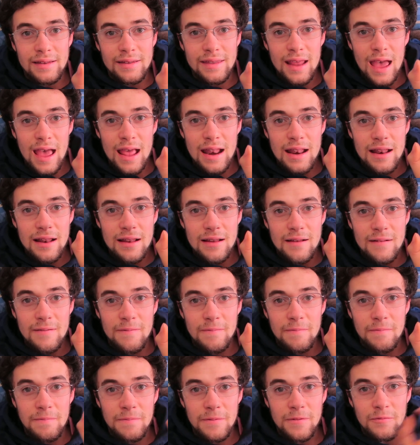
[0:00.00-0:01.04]
then
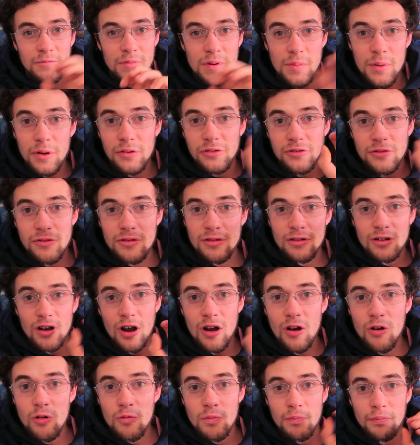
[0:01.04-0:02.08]
we'll be able to
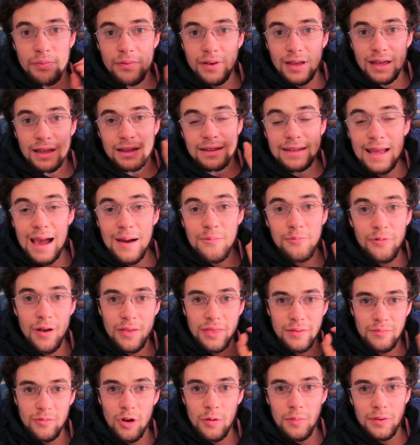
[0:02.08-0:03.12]
cope in that
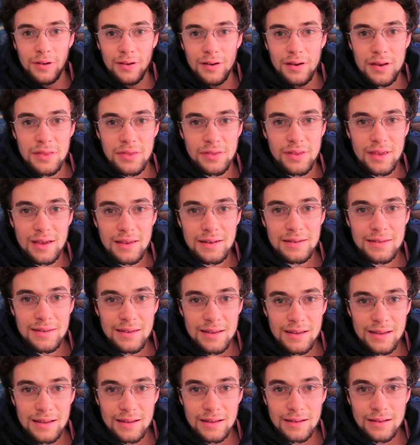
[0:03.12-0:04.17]
present moment, you understand?
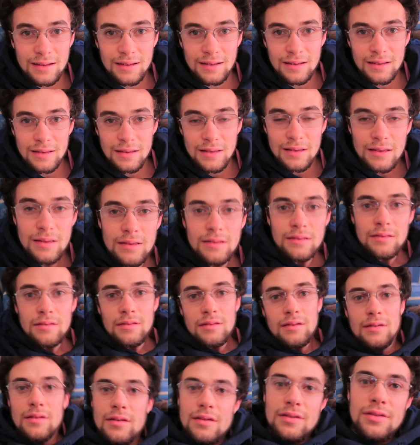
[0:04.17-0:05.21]

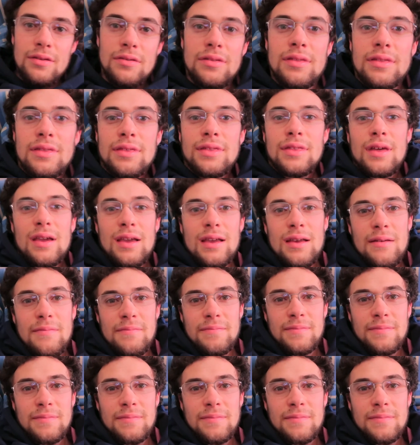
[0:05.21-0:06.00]
So this is like,